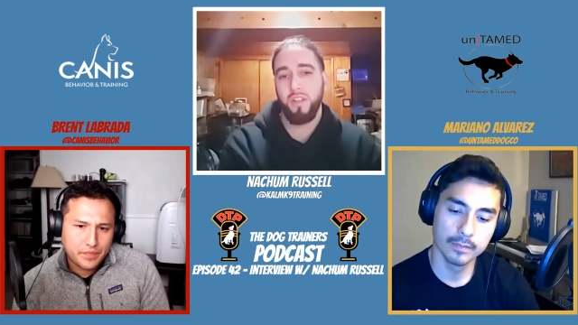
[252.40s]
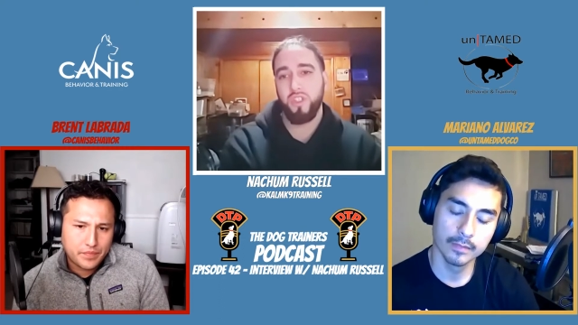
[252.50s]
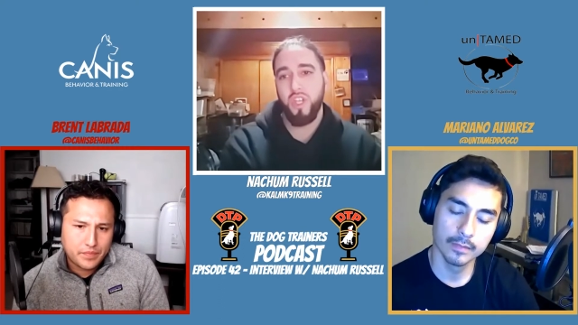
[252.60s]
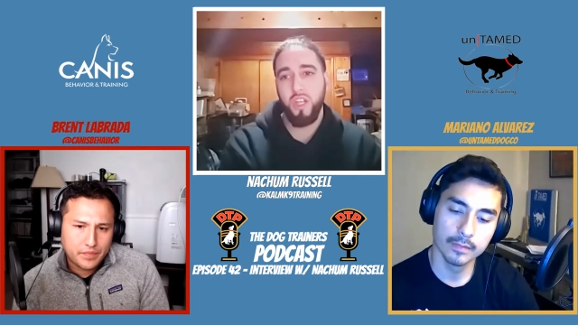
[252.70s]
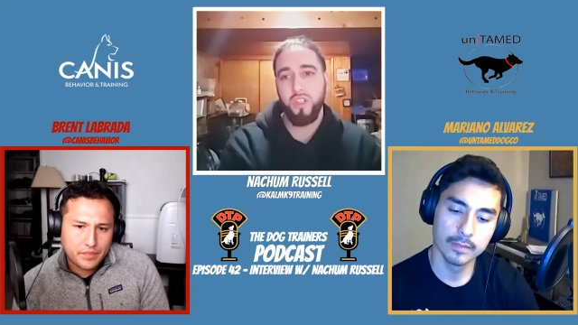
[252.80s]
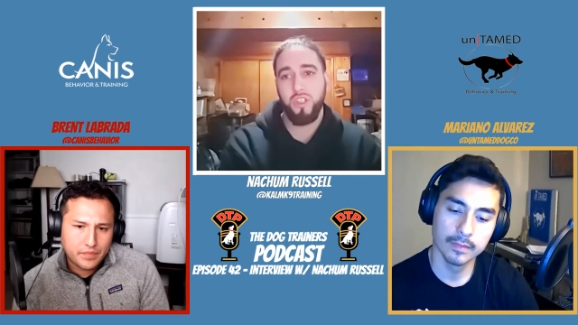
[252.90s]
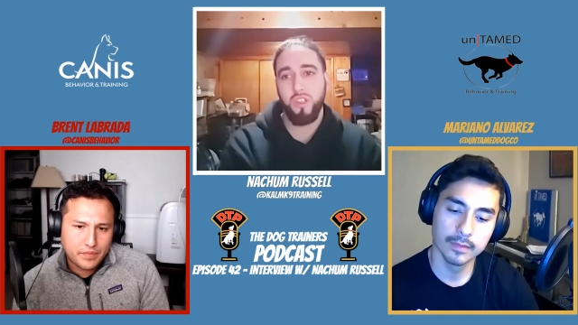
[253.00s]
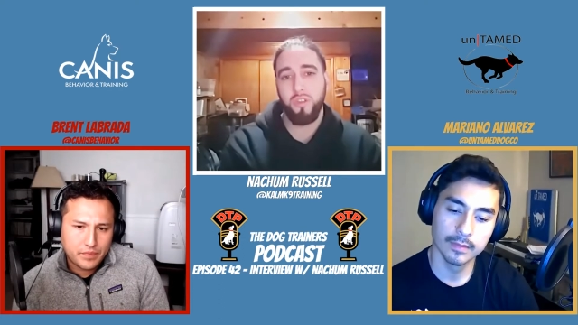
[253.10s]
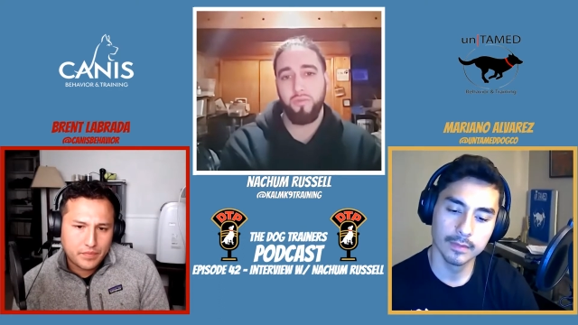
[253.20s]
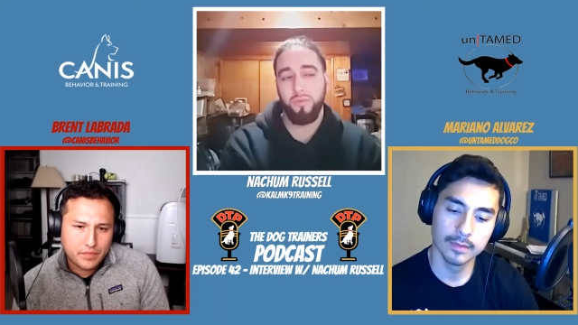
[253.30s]

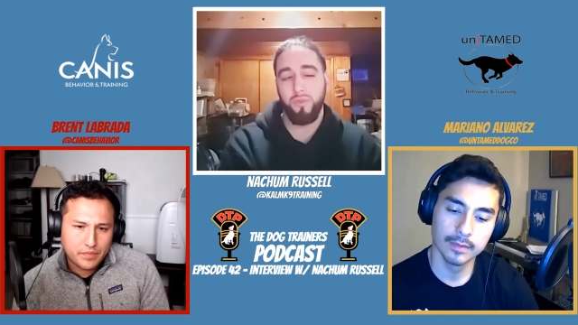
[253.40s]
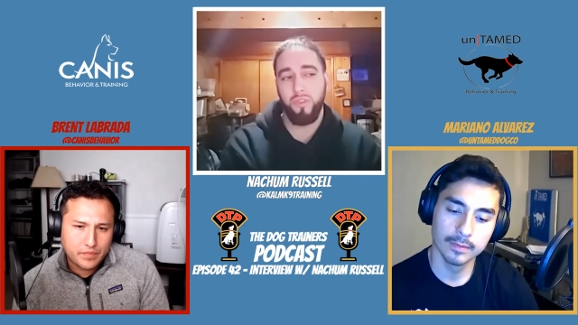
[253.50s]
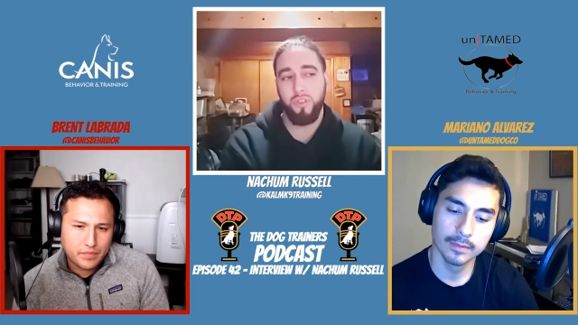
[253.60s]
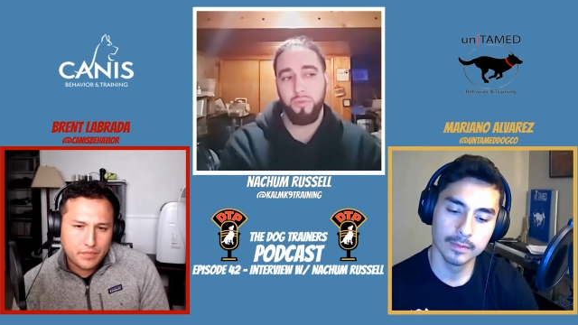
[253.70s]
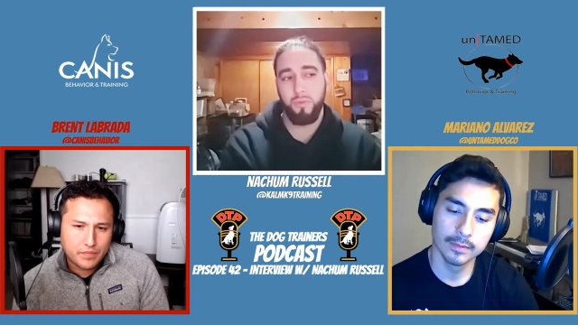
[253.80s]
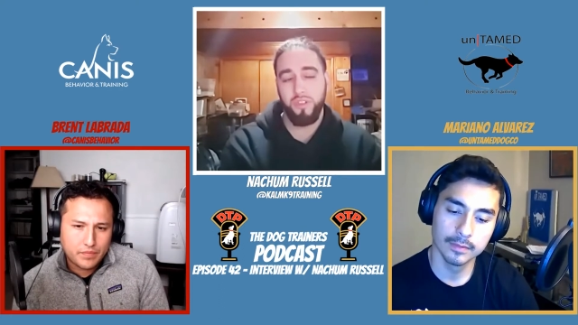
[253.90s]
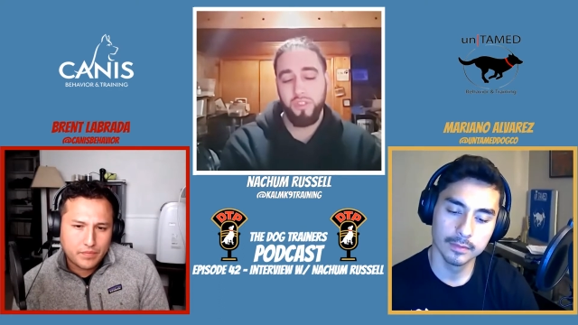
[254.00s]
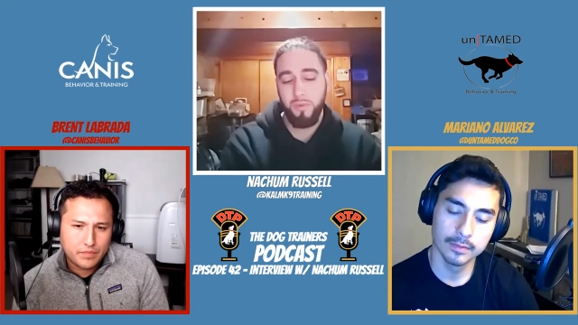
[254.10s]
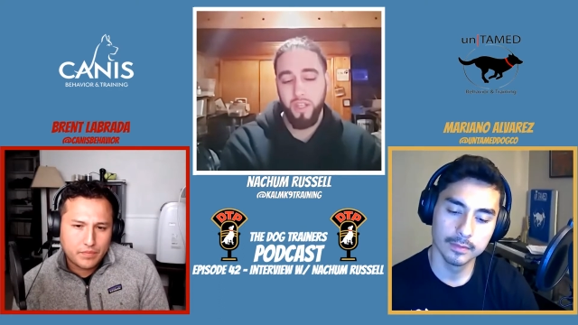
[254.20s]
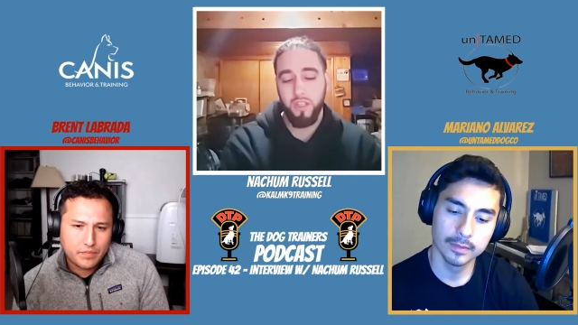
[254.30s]
Speaker 1: changing the the
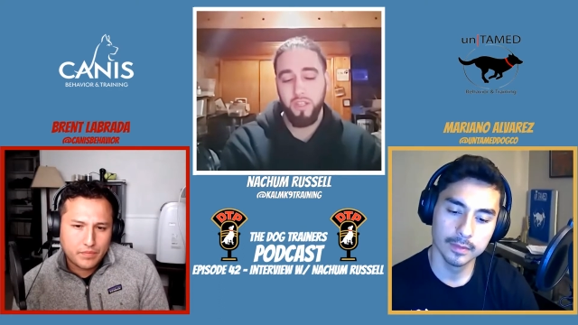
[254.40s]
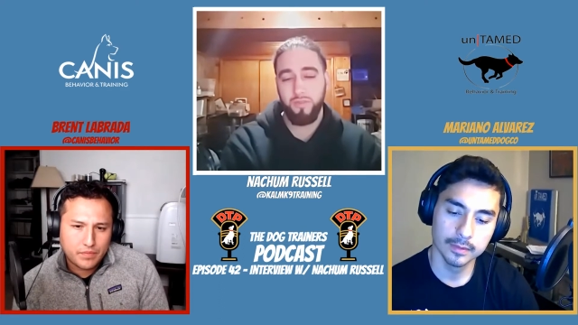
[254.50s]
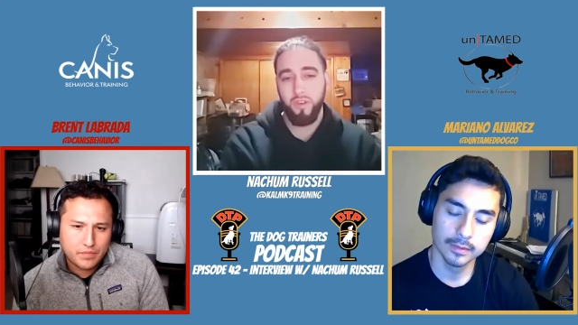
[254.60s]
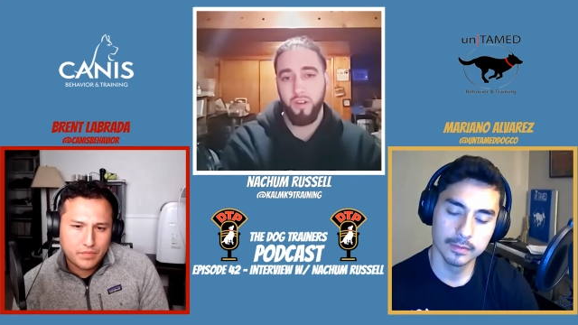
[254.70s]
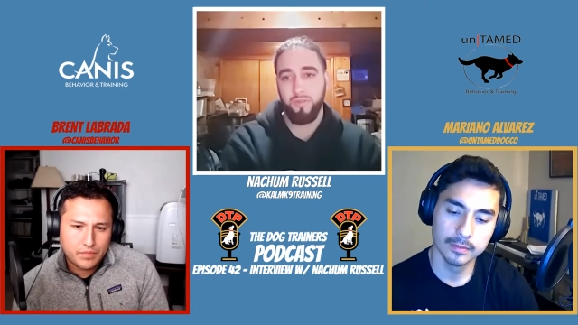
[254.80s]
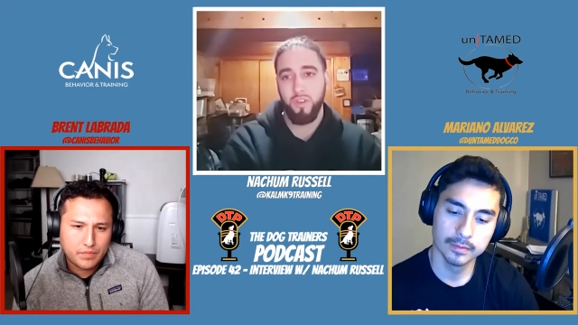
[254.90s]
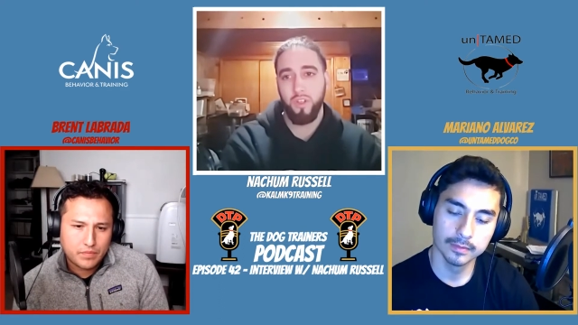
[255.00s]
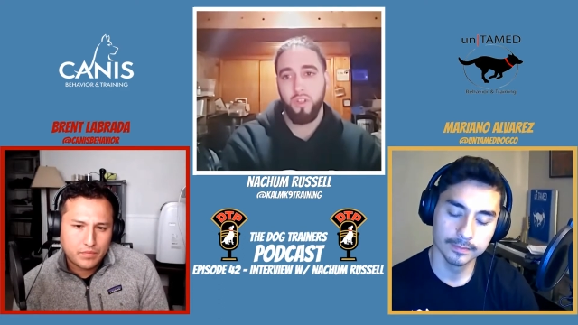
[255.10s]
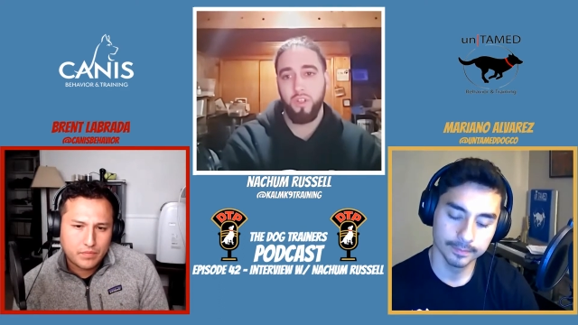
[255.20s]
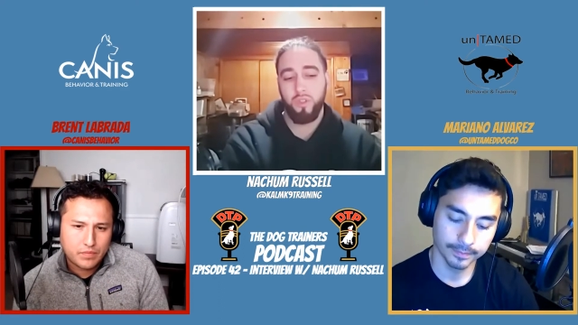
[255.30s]
perspective of
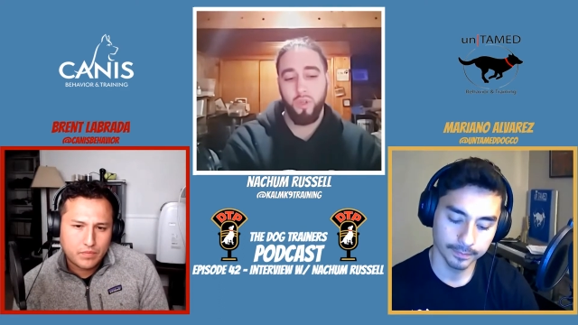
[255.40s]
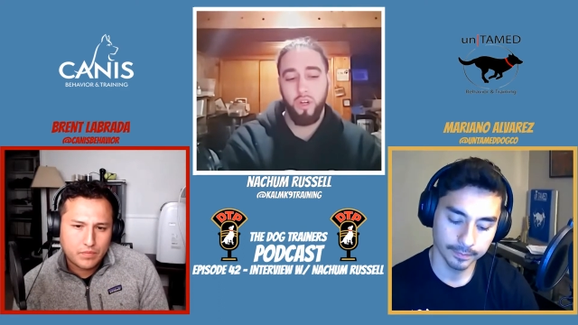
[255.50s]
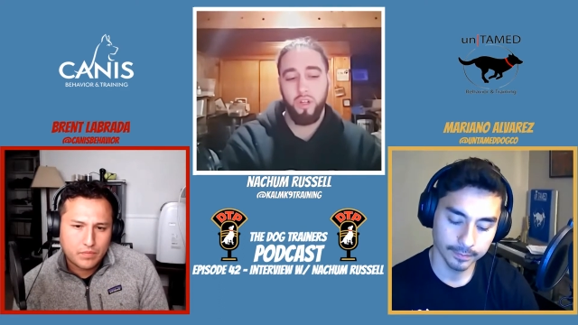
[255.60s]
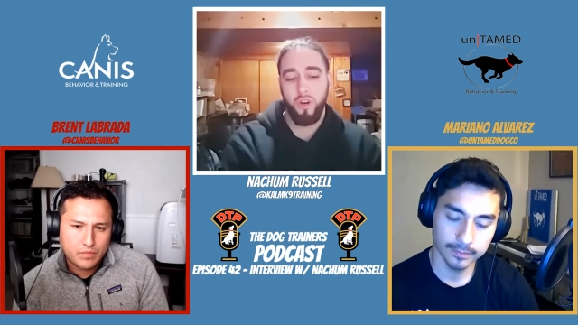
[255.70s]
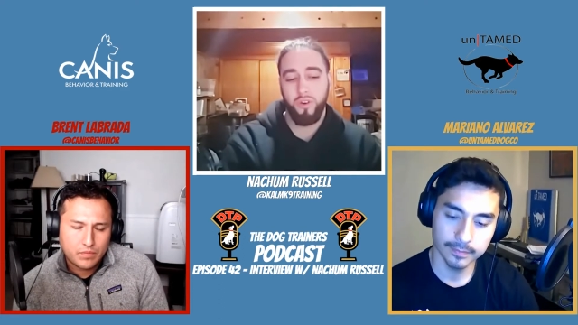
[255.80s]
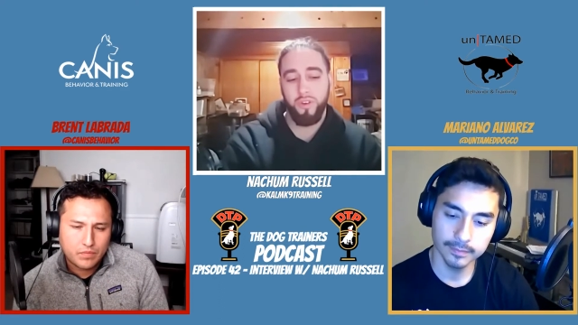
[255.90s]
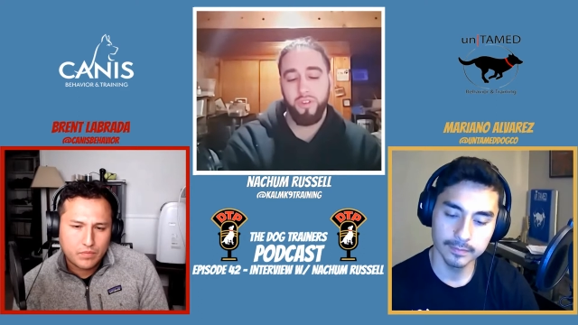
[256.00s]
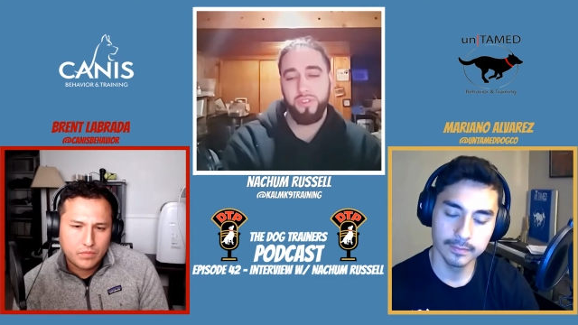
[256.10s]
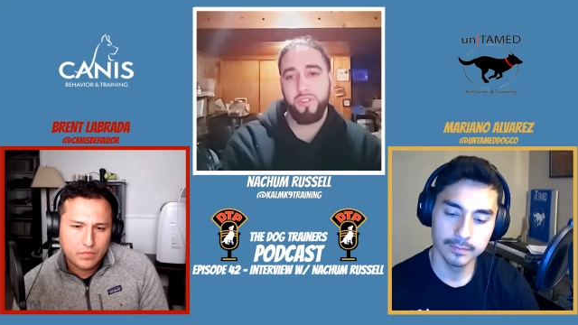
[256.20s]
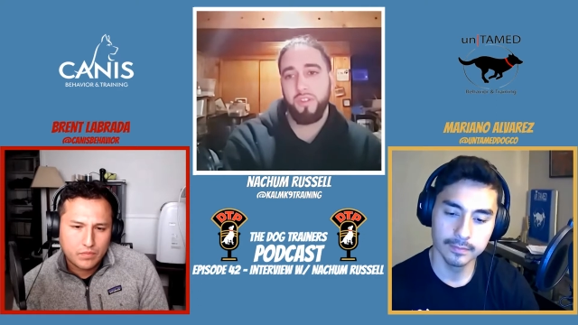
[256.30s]
dog
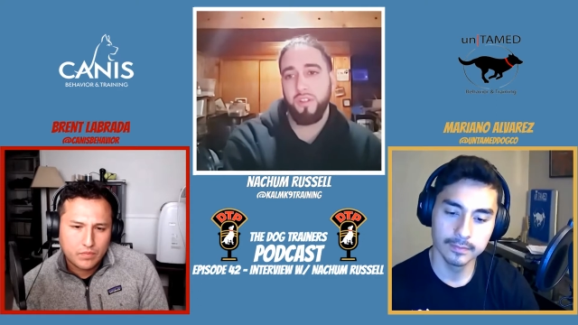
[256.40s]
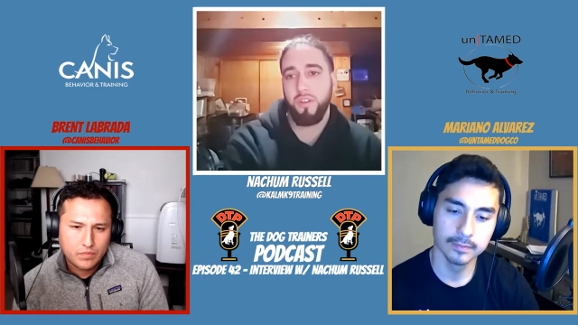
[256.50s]
owners